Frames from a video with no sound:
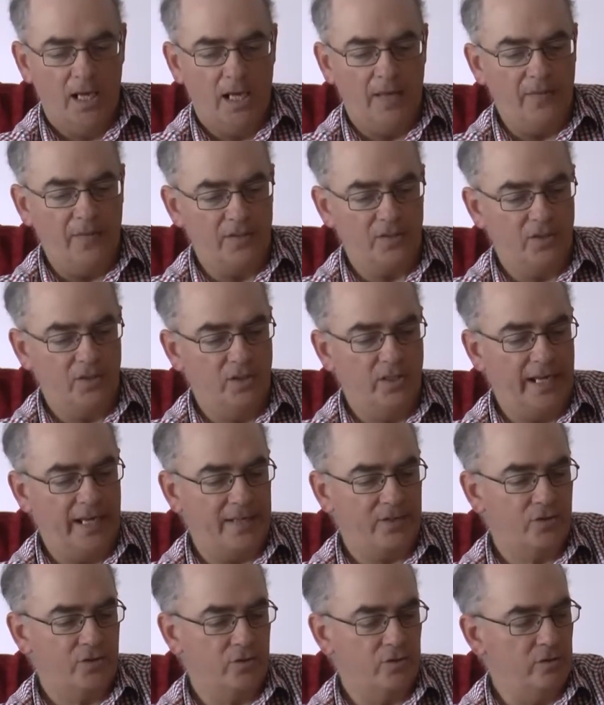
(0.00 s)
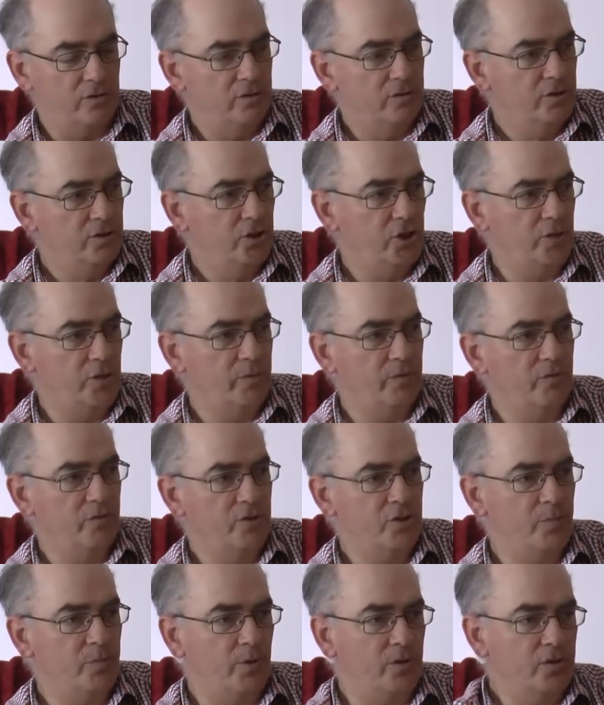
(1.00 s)
And that's a natural human
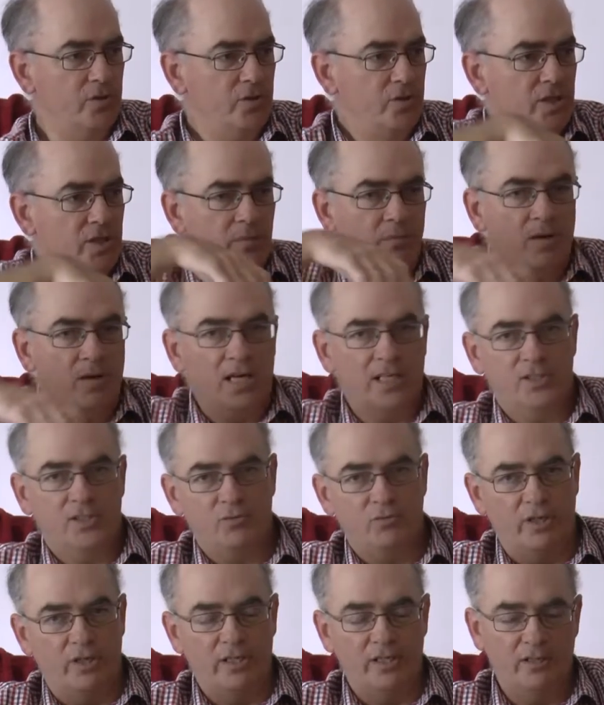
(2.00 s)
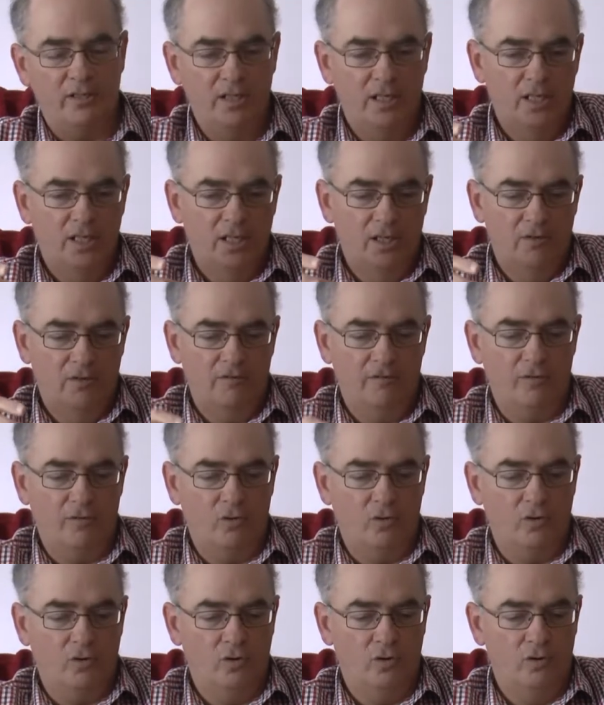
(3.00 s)
response. Now, Mark's written
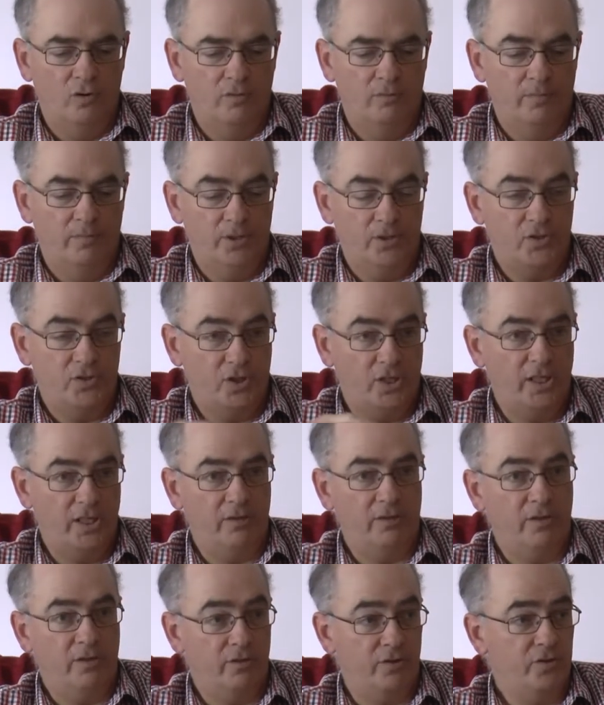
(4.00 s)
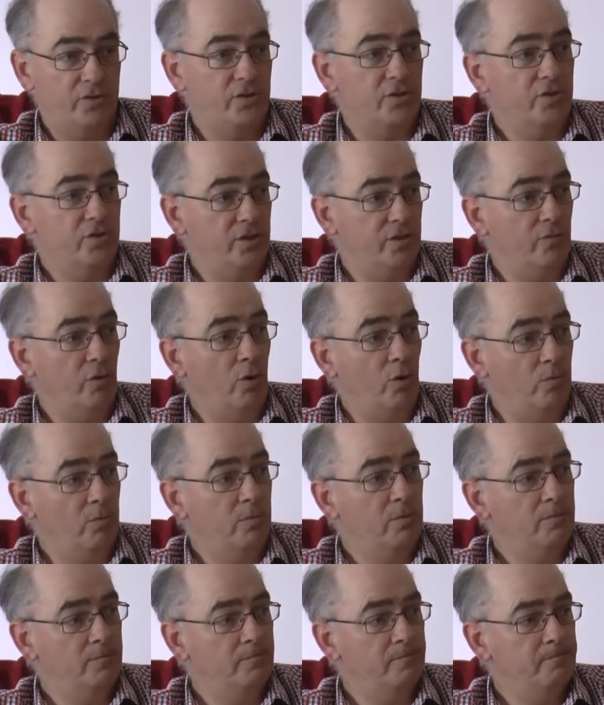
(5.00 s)
for persecuted Christians in Rome.
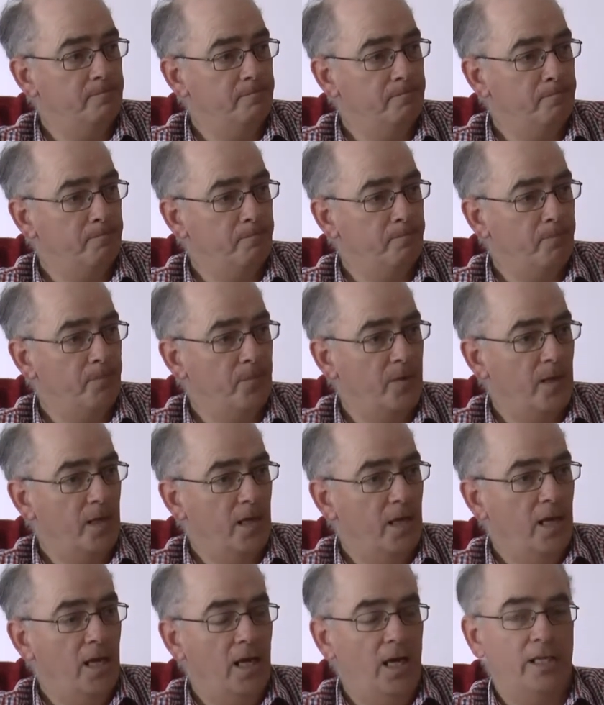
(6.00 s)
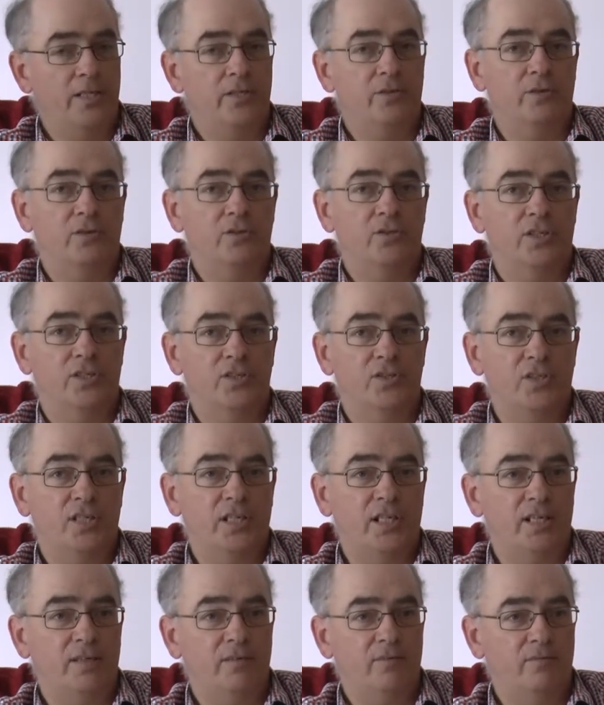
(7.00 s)
And you can just
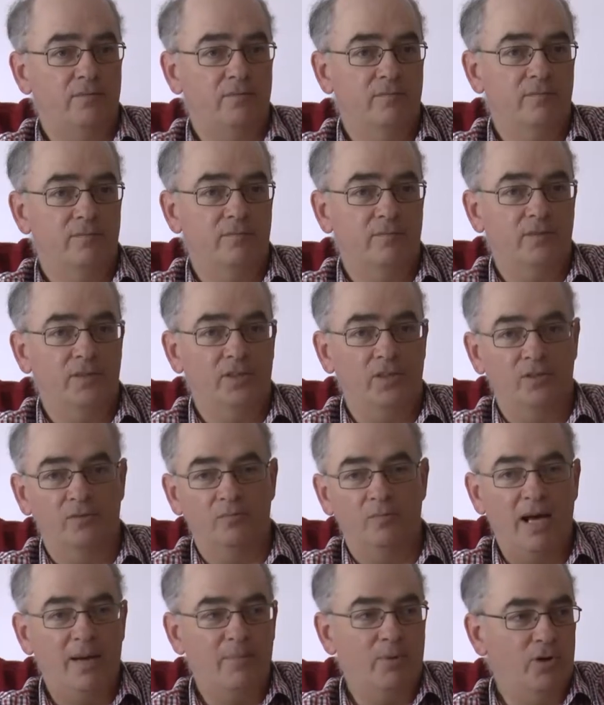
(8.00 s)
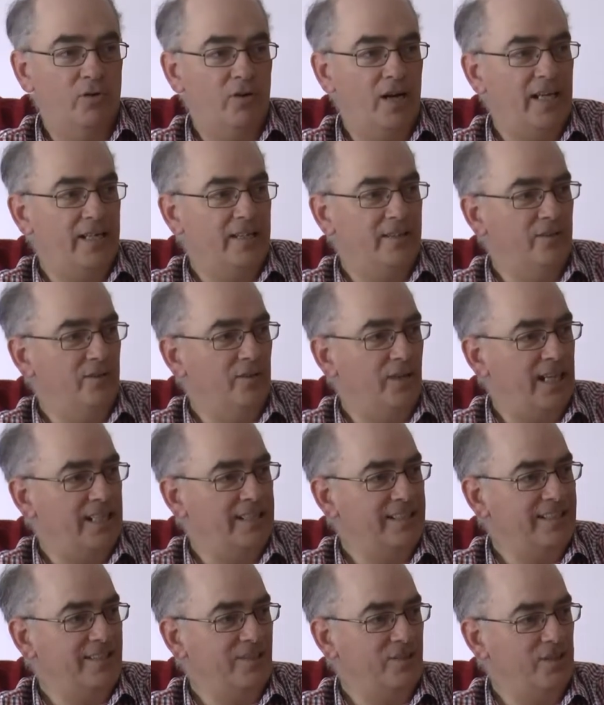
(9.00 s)
see, you know, mum or grand or
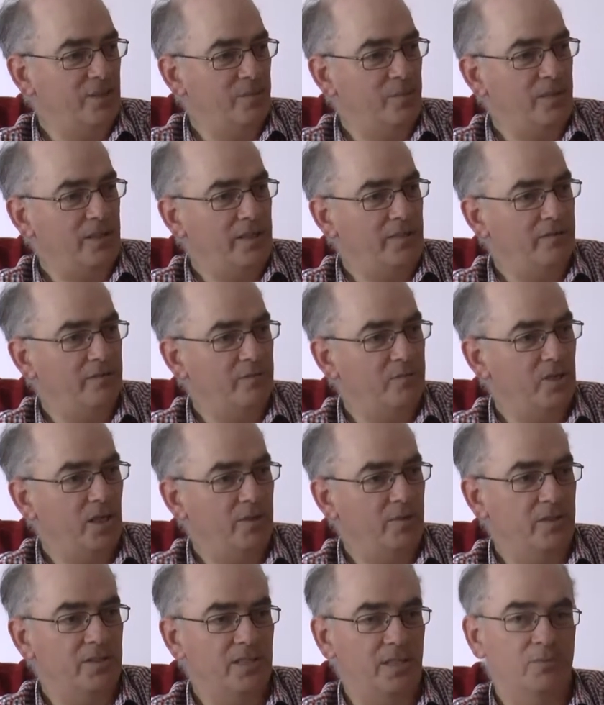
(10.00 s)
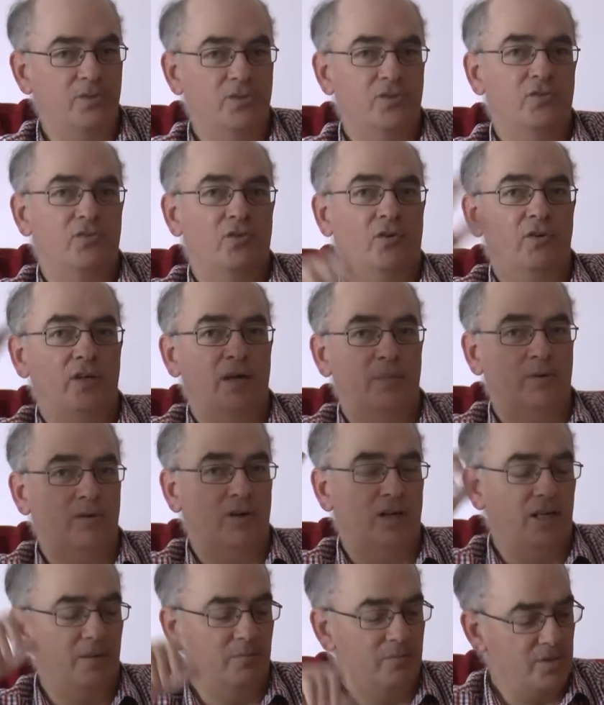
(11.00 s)
auntie or somebody from time to time just throwing up
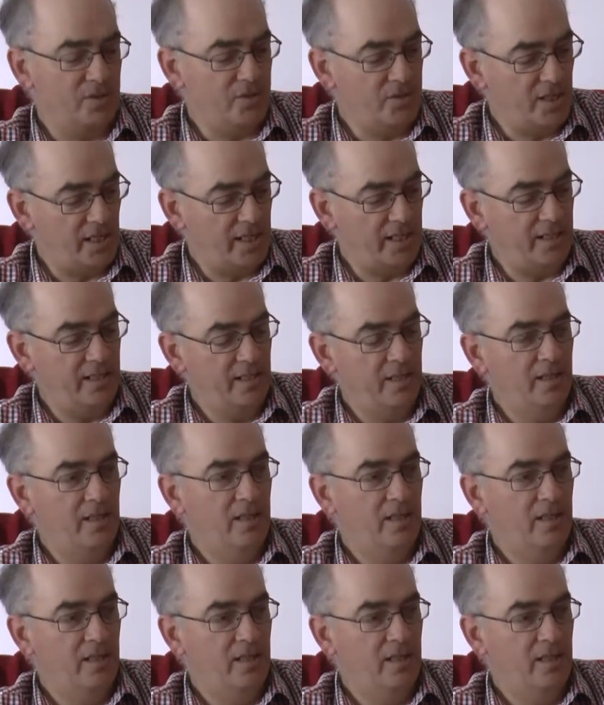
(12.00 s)
her arms and saying,